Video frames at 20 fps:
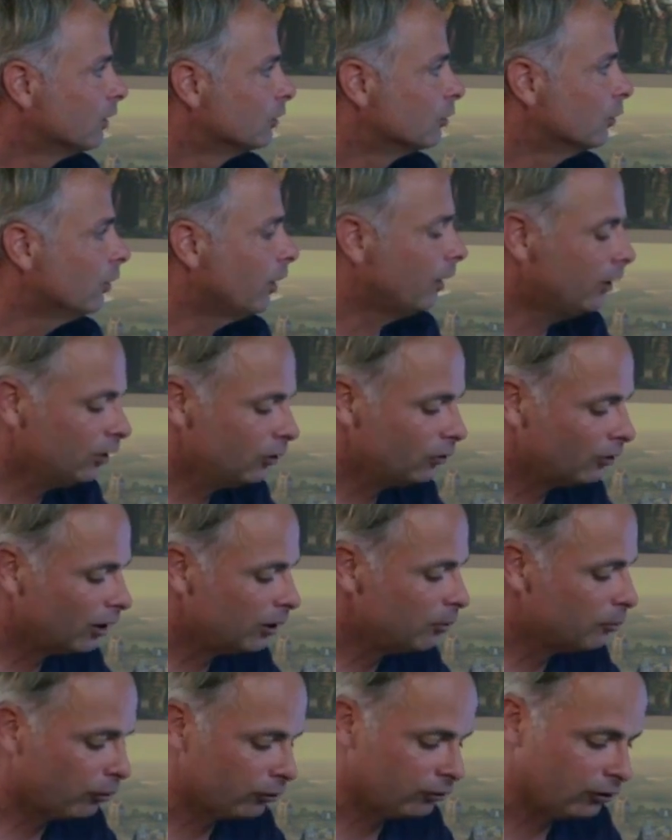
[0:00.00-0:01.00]
So
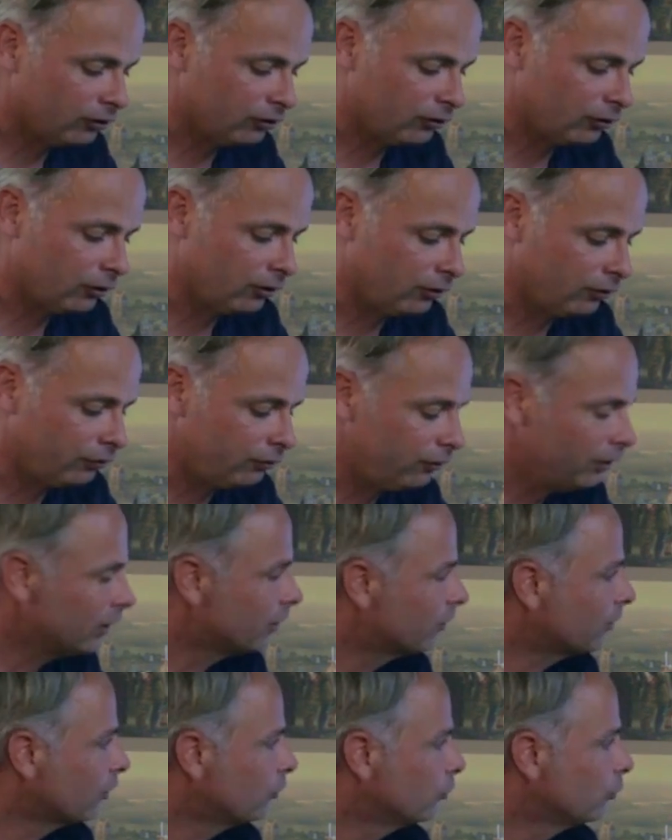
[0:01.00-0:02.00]
another important
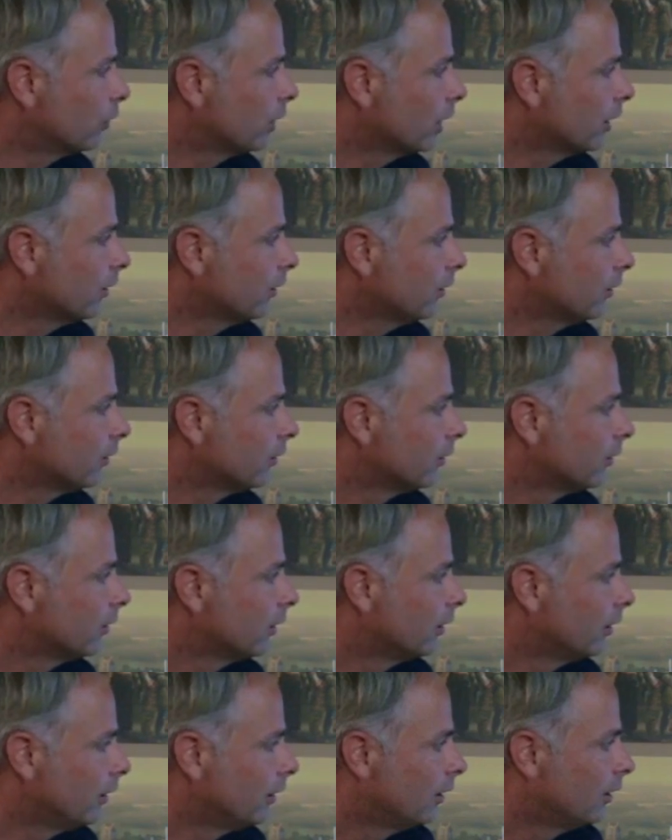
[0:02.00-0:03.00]
thing is that you can,
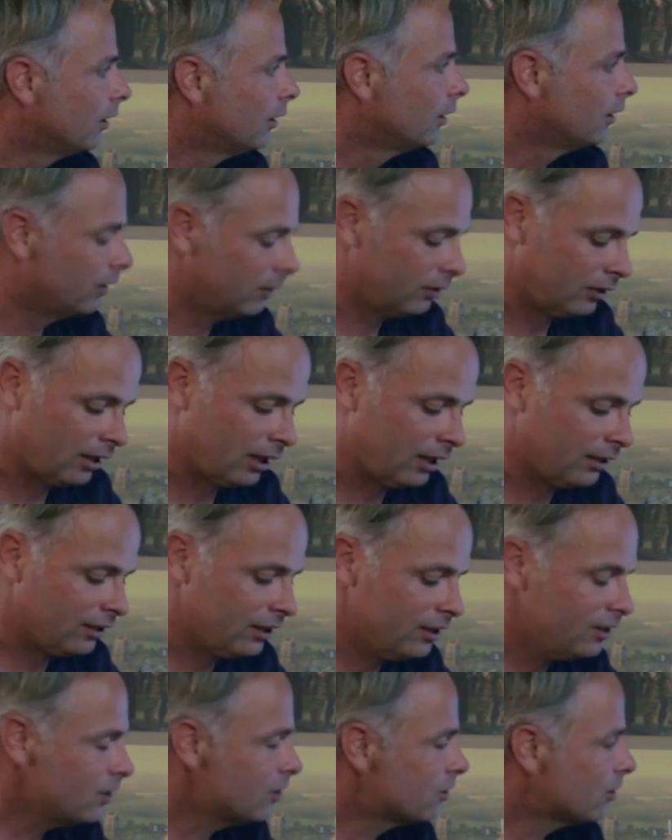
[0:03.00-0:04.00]

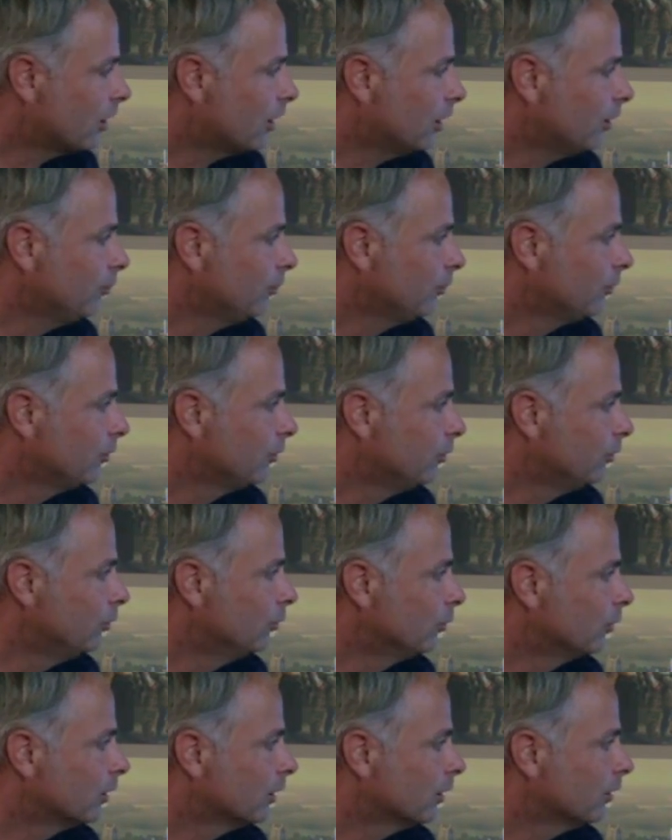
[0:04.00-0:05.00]
at any time,
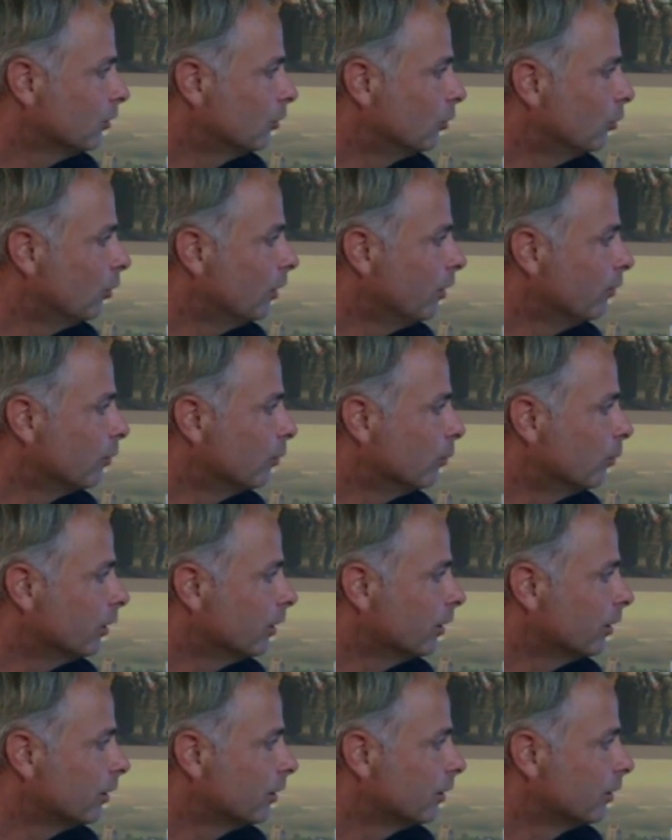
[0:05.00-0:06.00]
you can go
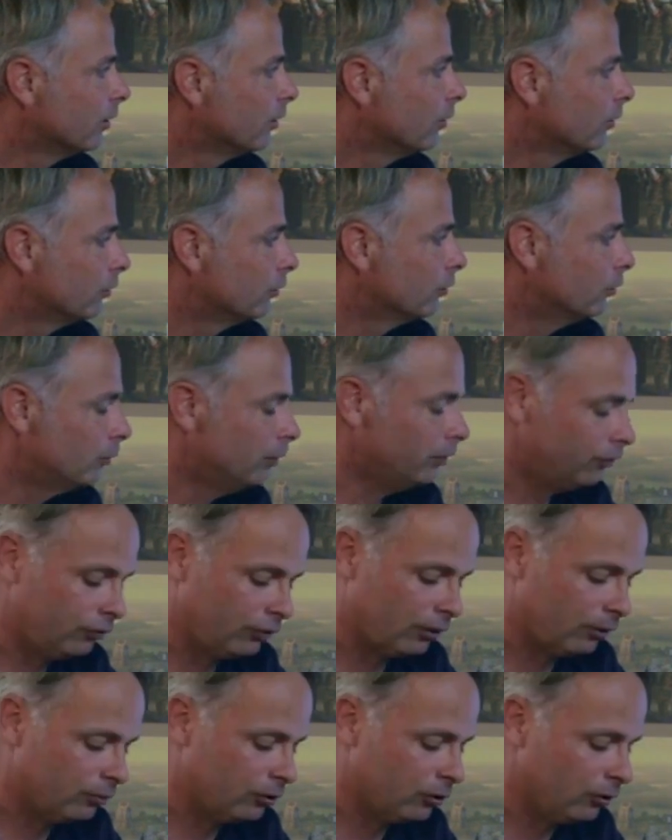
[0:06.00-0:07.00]
everywhere. So
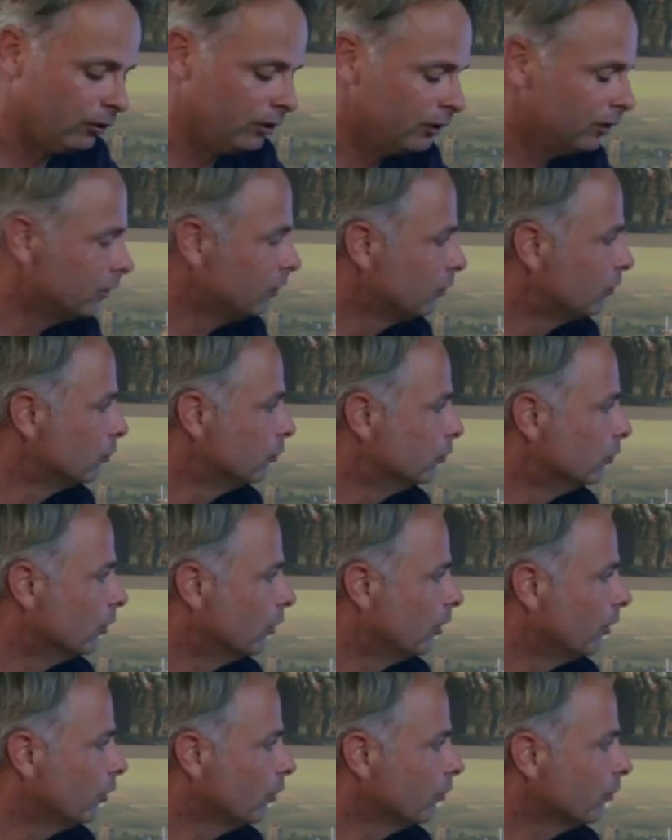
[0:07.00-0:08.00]
if I'm going
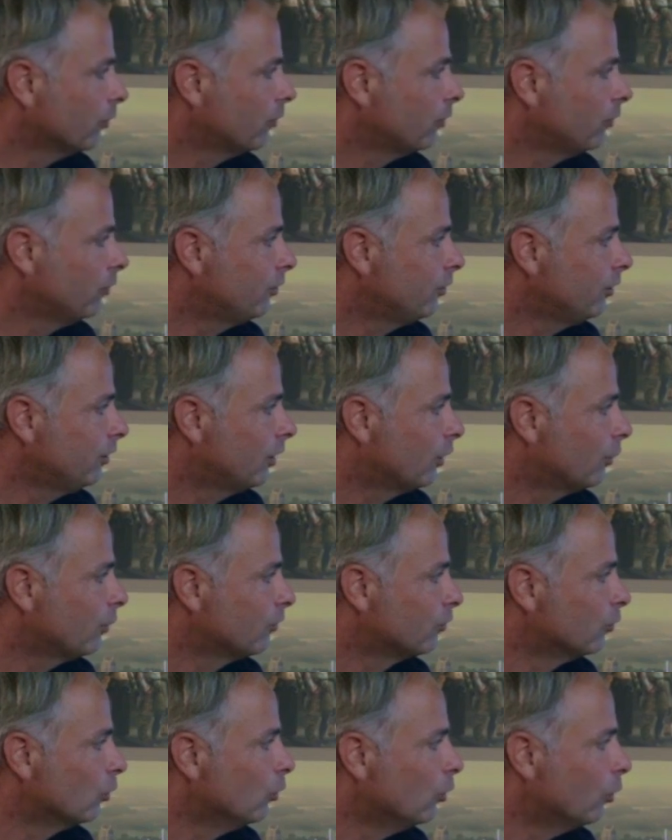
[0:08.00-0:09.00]
into another city, there
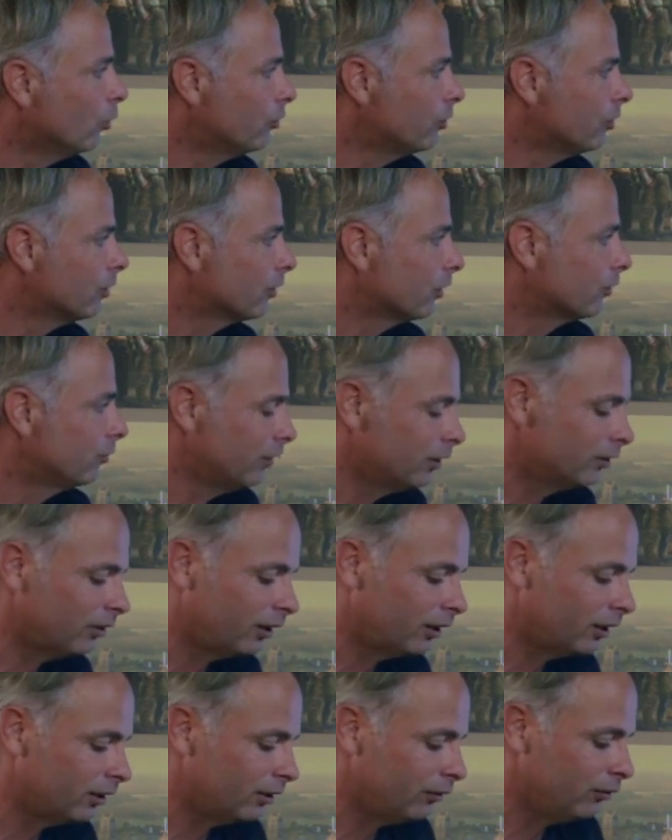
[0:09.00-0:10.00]
is no loadings and things
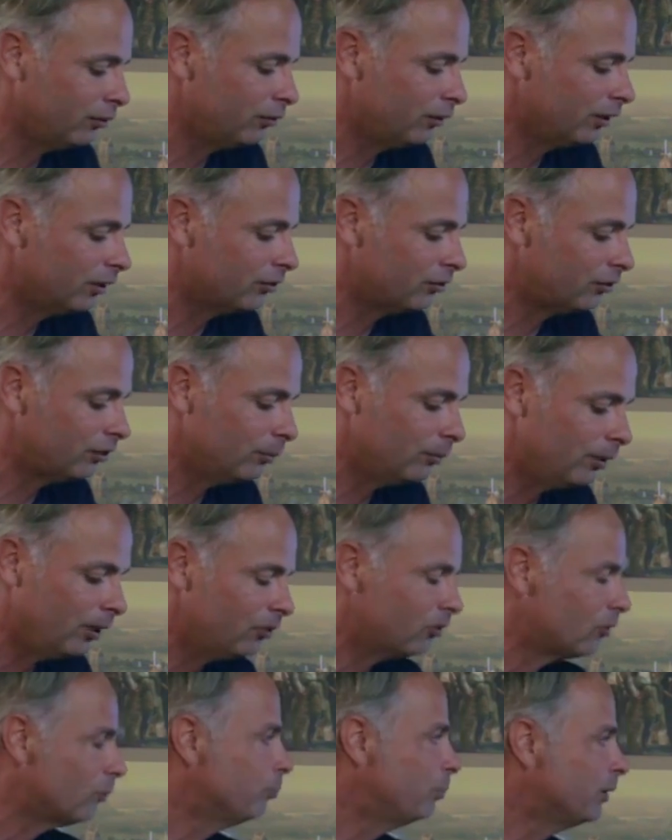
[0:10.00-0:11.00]
like that. Everything is
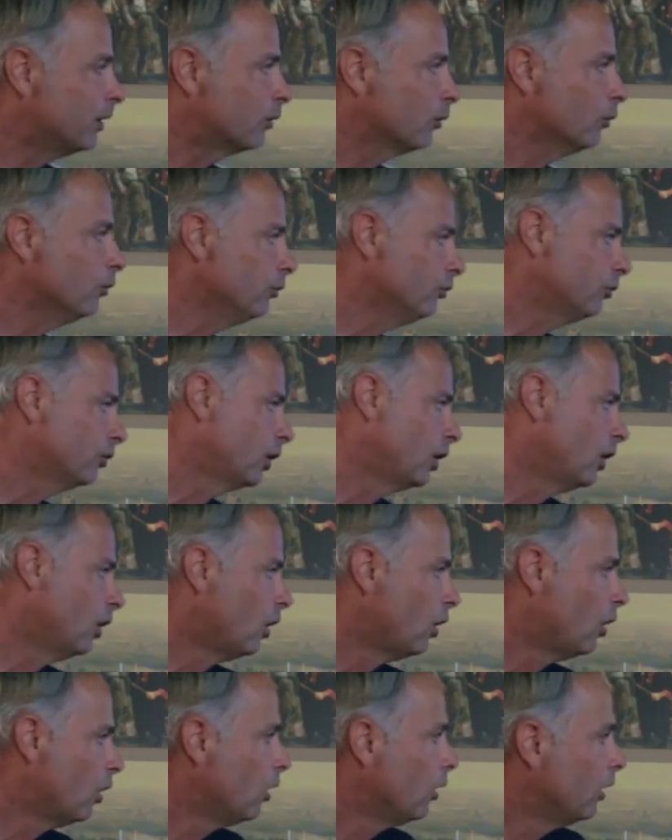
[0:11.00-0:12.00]
seamless because
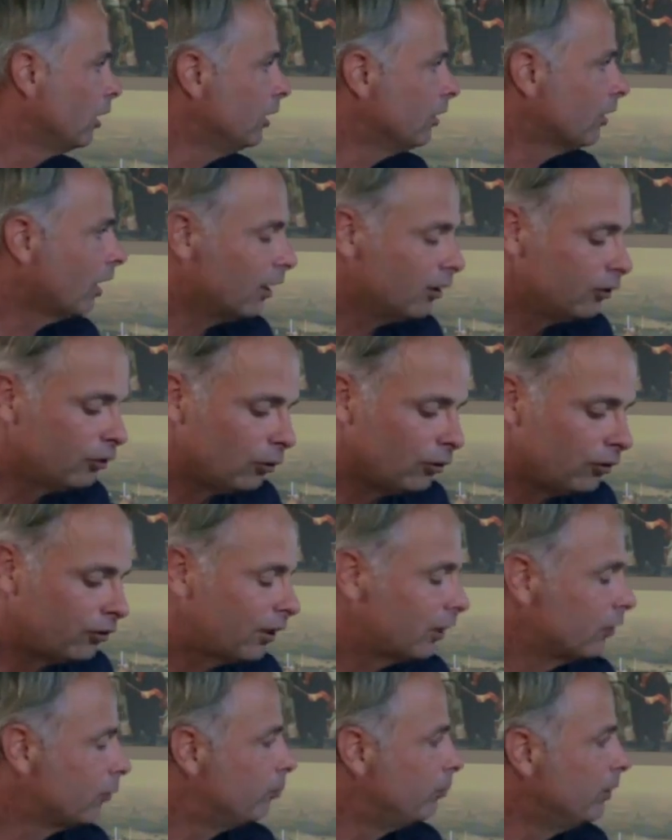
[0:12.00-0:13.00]
it handles
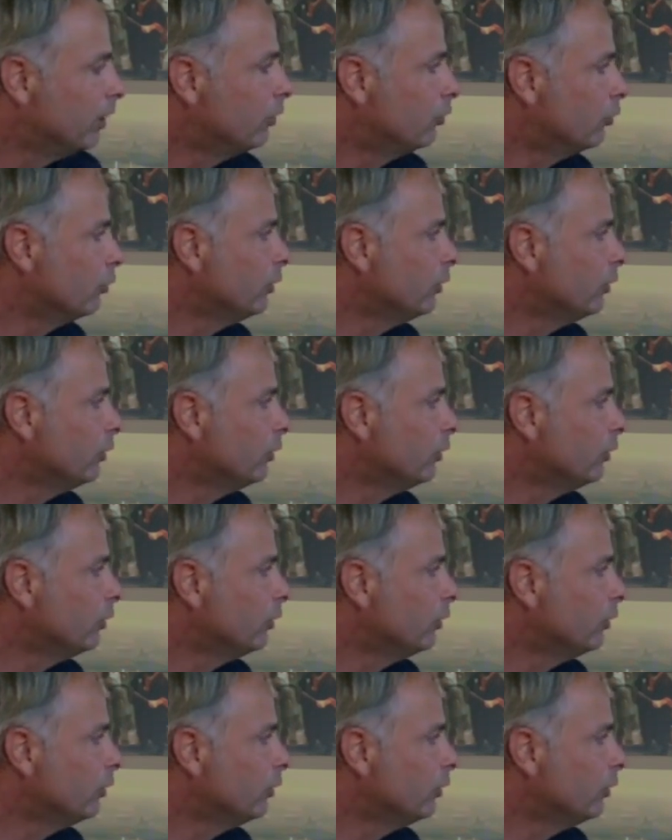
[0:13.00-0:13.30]
that big